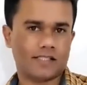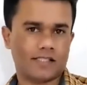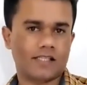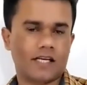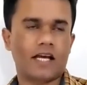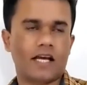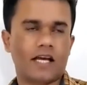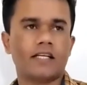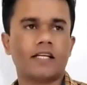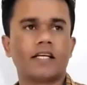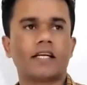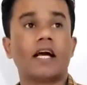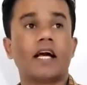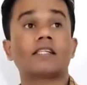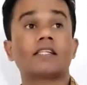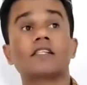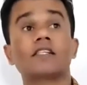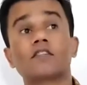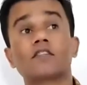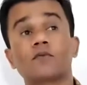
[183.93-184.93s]
Ideal
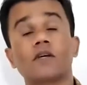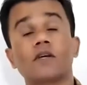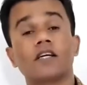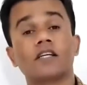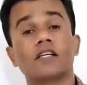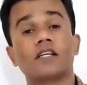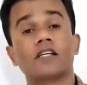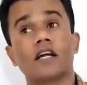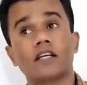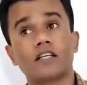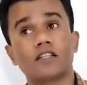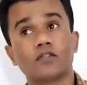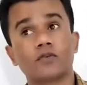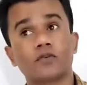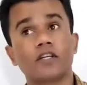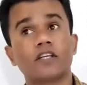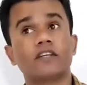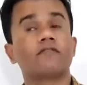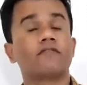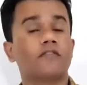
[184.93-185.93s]
gases we learned under
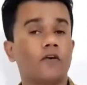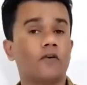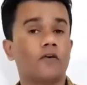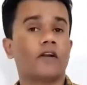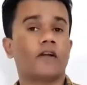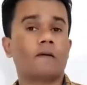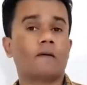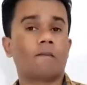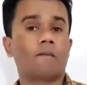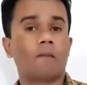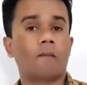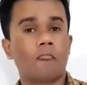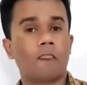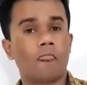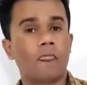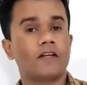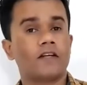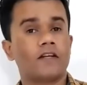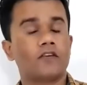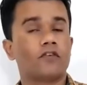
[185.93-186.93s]
unit 4.
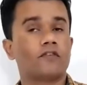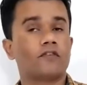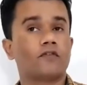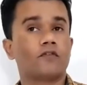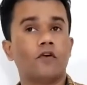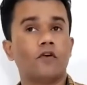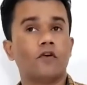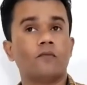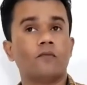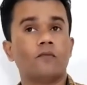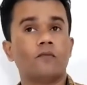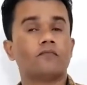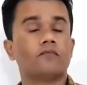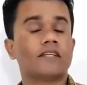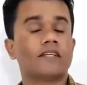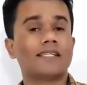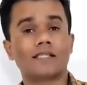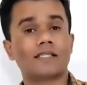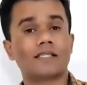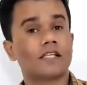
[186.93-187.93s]
Unit 4, gaseous
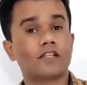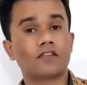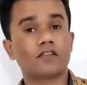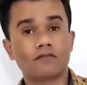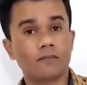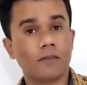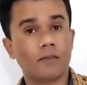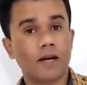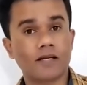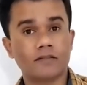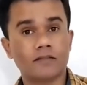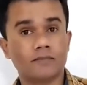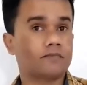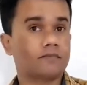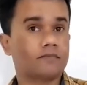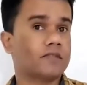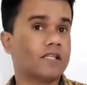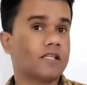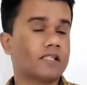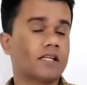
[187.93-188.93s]
state of matter.
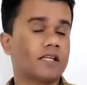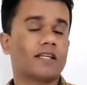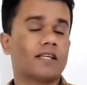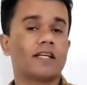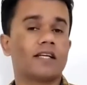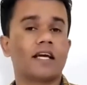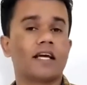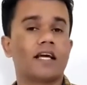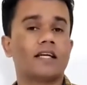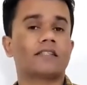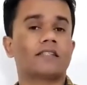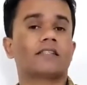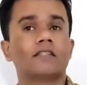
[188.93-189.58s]
That's ideal gas.